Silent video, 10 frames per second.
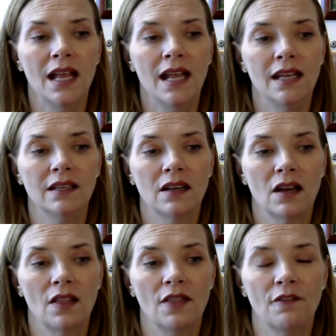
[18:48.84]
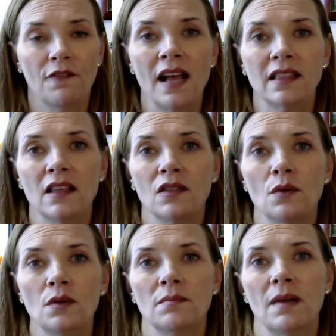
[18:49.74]
and the fact that
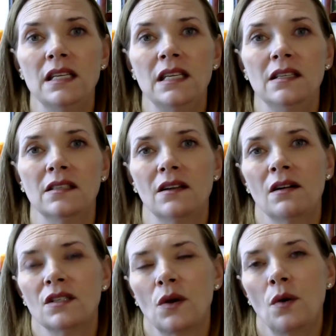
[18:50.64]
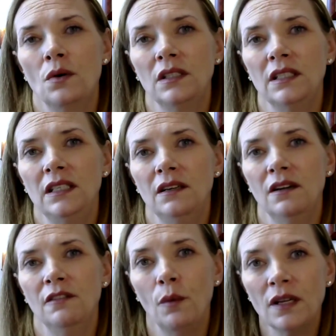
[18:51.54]
those monies are totally
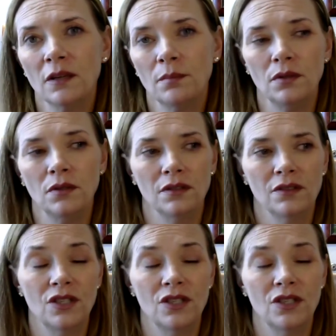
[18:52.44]
avoidable